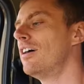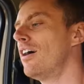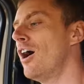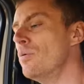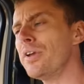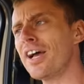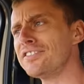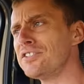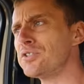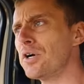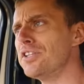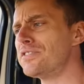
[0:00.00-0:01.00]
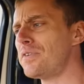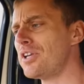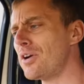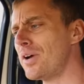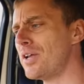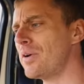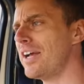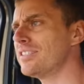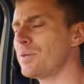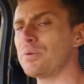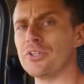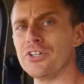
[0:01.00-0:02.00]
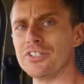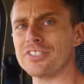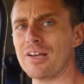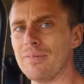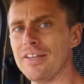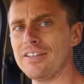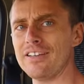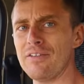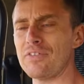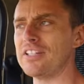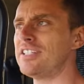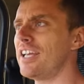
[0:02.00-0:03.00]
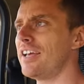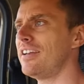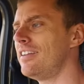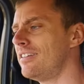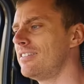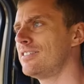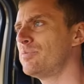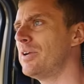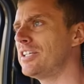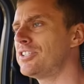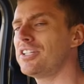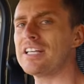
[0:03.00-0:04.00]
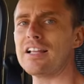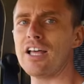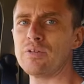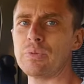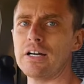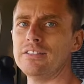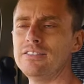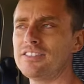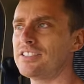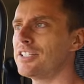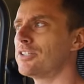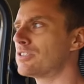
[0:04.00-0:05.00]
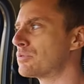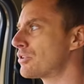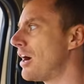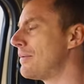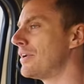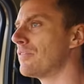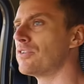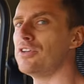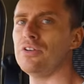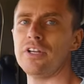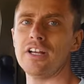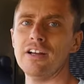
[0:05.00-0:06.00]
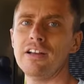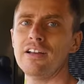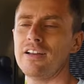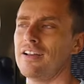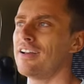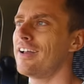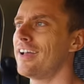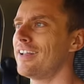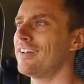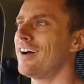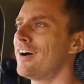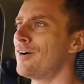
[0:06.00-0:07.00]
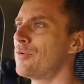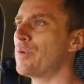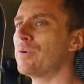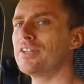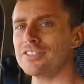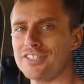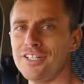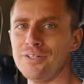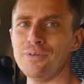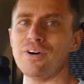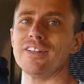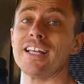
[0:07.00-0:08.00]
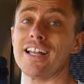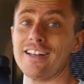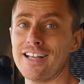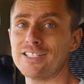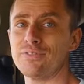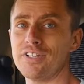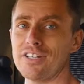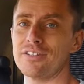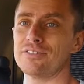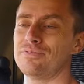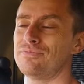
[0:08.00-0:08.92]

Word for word: I hope you guys enjoyed this video anyways. I hope you learned something. If you did, make sure you hit that like button, consider subscribing if you're new here, and we will see you on that next video.